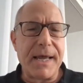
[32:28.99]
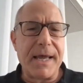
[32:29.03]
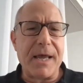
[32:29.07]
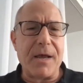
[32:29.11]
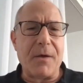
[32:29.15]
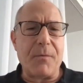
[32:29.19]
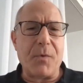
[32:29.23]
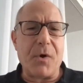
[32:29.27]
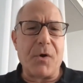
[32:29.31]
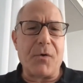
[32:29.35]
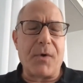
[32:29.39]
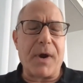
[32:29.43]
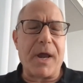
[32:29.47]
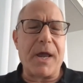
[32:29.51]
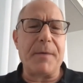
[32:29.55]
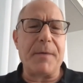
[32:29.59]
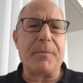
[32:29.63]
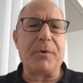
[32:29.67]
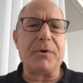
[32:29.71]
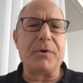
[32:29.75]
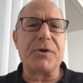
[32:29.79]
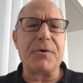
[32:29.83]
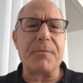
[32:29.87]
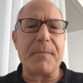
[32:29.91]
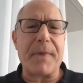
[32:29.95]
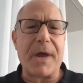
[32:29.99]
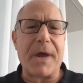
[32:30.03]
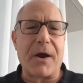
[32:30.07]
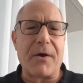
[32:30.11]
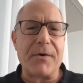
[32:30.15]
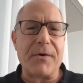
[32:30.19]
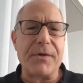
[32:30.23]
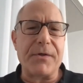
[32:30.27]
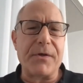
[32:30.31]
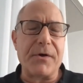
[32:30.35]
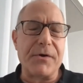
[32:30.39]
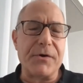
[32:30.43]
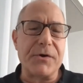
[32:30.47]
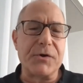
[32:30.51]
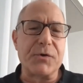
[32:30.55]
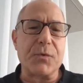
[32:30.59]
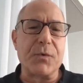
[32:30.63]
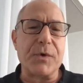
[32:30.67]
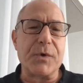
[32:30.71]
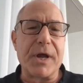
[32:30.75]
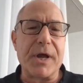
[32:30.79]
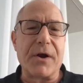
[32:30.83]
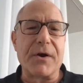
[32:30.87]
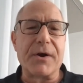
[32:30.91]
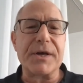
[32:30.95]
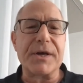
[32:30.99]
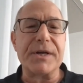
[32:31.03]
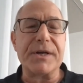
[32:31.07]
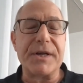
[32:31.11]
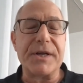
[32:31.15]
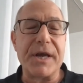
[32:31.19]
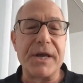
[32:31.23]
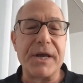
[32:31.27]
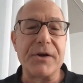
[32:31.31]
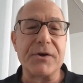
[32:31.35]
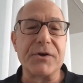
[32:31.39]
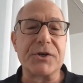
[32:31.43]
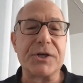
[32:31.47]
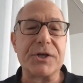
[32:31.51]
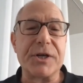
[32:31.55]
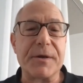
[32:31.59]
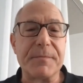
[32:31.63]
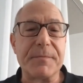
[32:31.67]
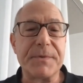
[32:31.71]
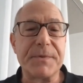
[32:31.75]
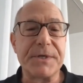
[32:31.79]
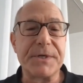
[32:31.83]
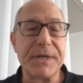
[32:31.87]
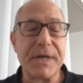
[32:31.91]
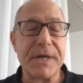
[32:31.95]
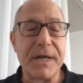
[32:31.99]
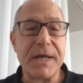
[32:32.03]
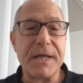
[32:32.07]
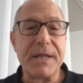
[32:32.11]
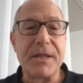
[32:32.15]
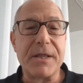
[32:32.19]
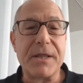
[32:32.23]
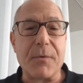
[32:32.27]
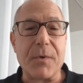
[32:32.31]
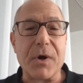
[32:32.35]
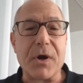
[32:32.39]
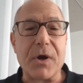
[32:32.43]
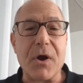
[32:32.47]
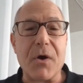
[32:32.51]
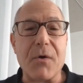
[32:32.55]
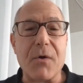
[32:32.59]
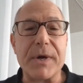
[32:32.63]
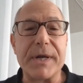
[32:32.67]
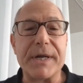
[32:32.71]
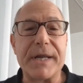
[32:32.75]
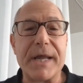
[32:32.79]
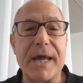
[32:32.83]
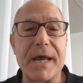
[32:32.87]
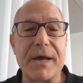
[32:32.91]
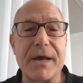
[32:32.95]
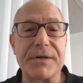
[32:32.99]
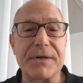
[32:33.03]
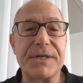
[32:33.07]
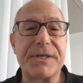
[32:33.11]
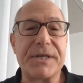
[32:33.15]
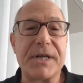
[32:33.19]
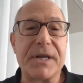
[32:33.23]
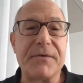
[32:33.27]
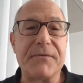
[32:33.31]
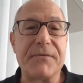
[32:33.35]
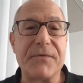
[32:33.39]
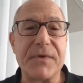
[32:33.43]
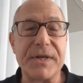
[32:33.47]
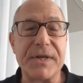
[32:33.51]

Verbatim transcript: and we were able to marry those with our container ships that were going down to St.